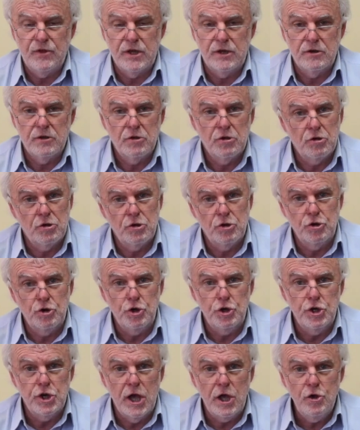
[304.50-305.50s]
that
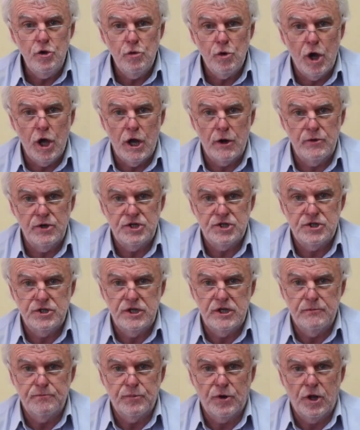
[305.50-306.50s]
no Irish
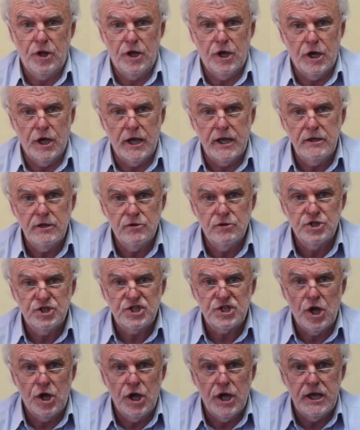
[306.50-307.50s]
need apply
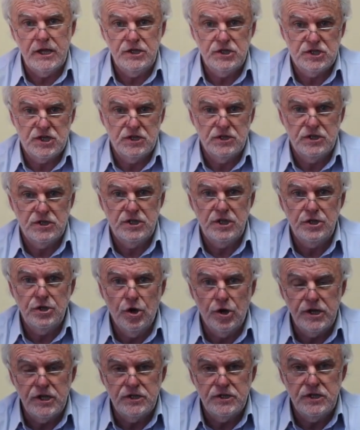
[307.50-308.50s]
signs did
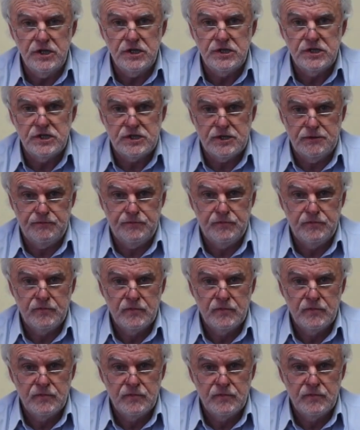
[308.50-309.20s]
not exist.